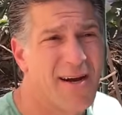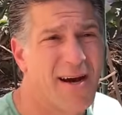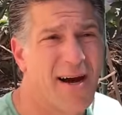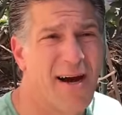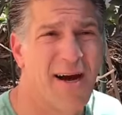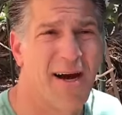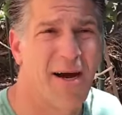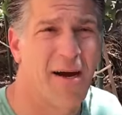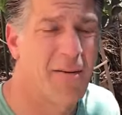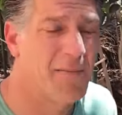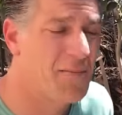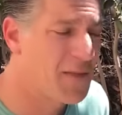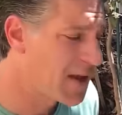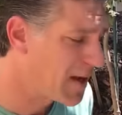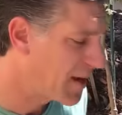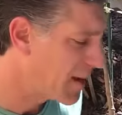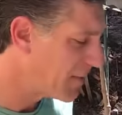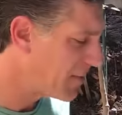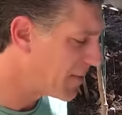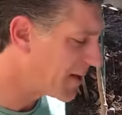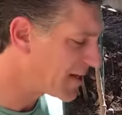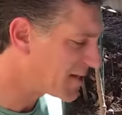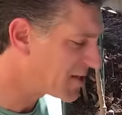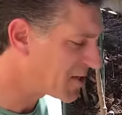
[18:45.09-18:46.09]
Um,
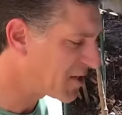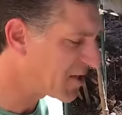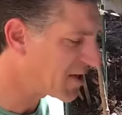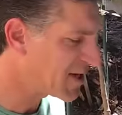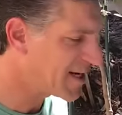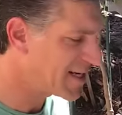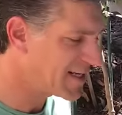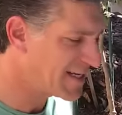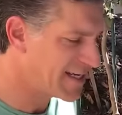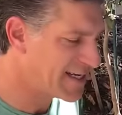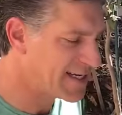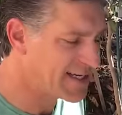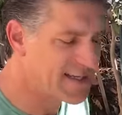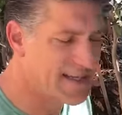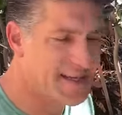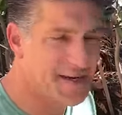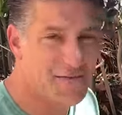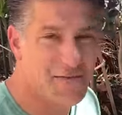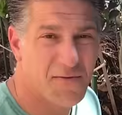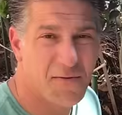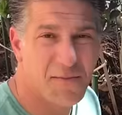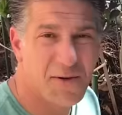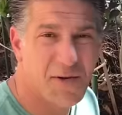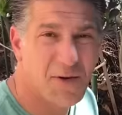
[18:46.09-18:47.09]
but it's a good idea that
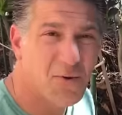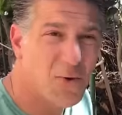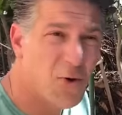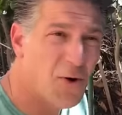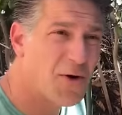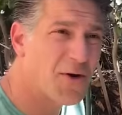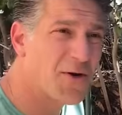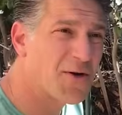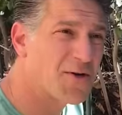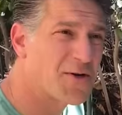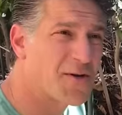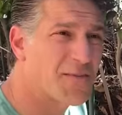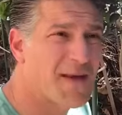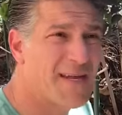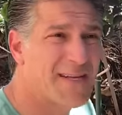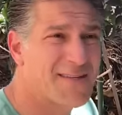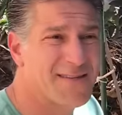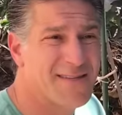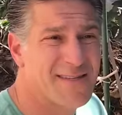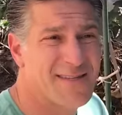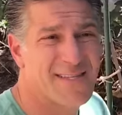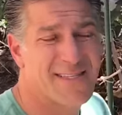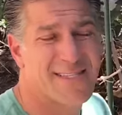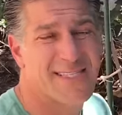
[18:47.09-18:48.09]
if you've been growing your
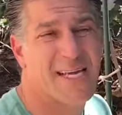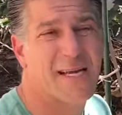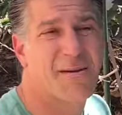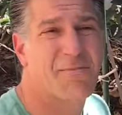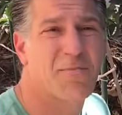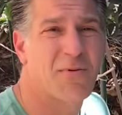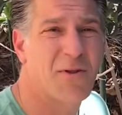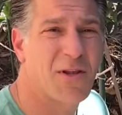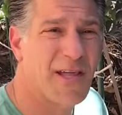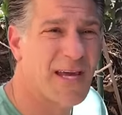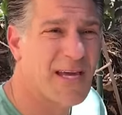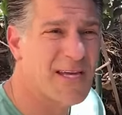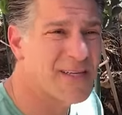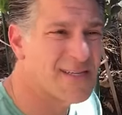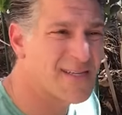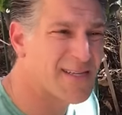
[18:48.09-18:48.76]
tomatoes in the same place,